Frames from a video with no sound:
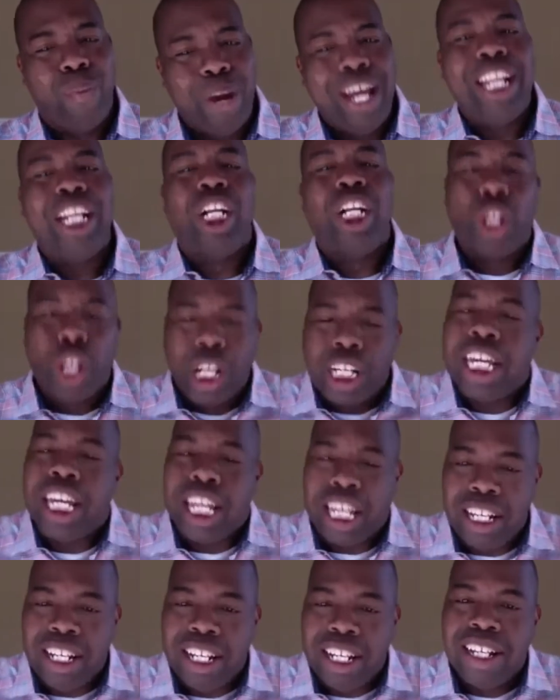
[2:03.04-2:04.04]
went
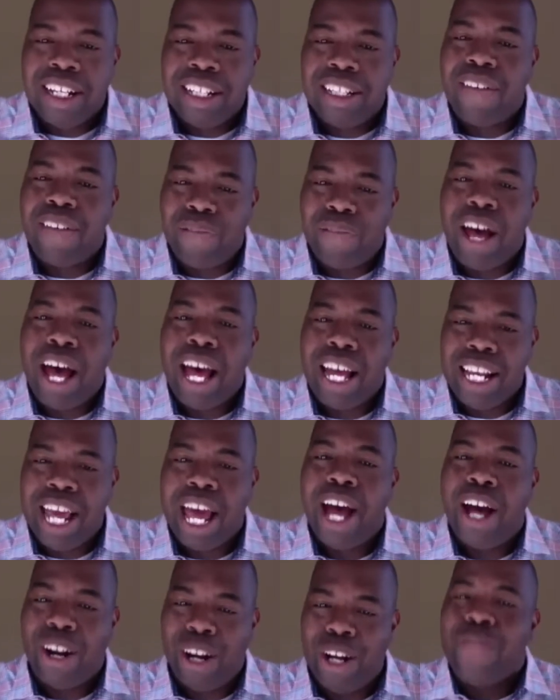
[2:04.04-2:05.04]
looking to find
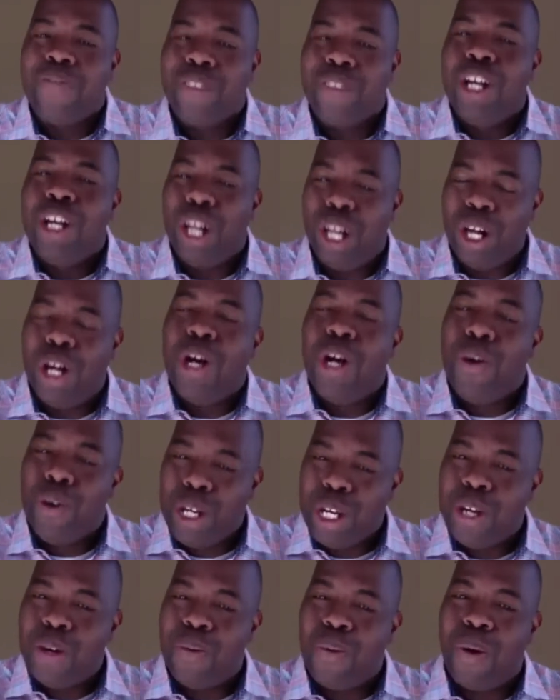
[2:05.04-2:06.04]
out who
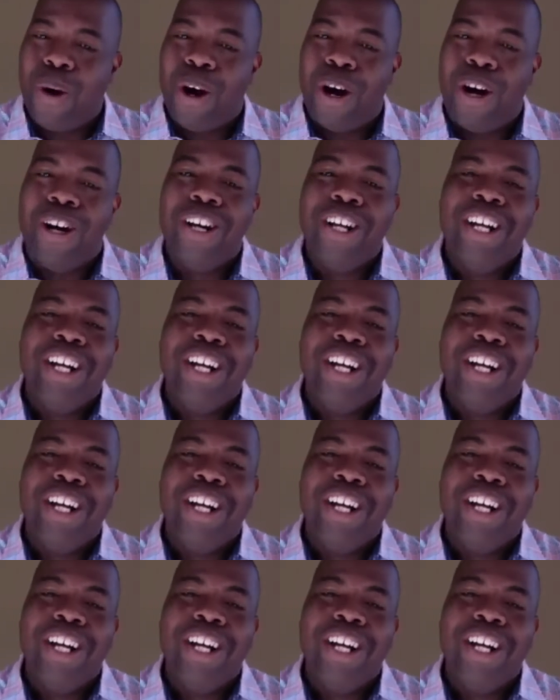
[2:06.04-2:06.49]
you were,